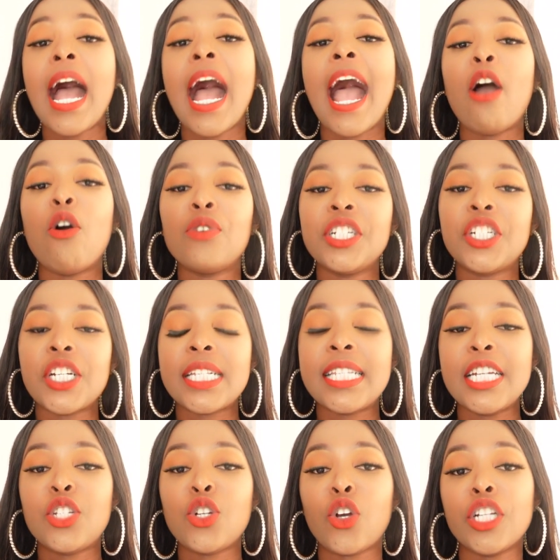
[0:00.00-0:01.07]
I only just
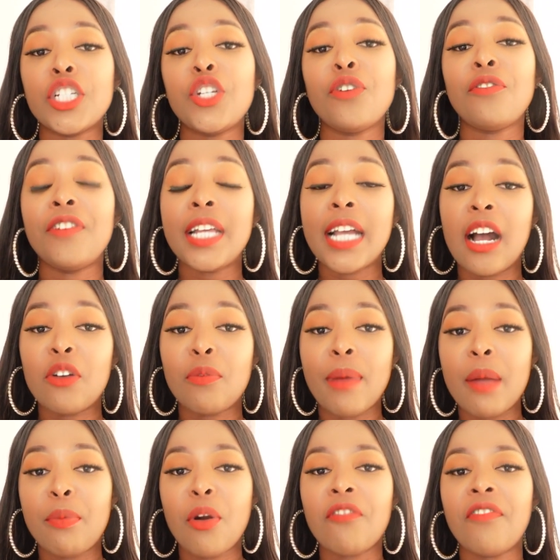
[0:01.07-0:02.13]
need to continue filling out
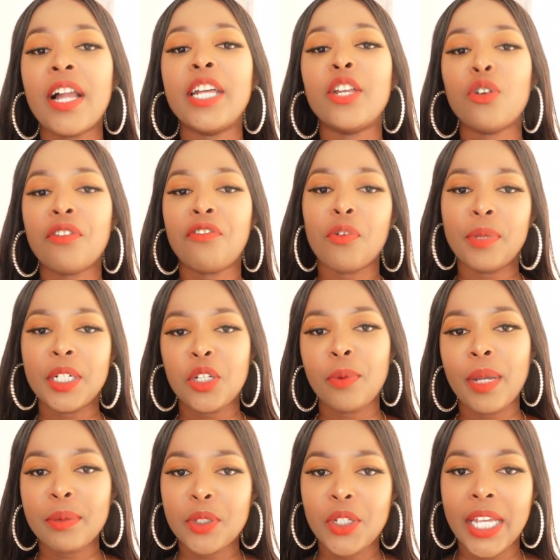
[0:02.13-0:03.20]
my profile in order for me to
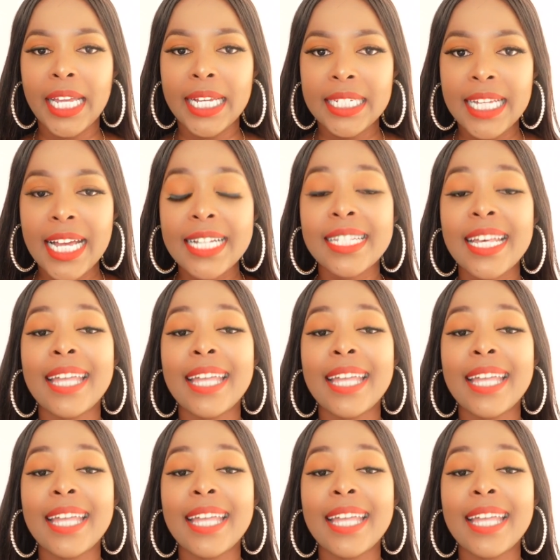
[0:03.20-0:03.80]
be able to get tests,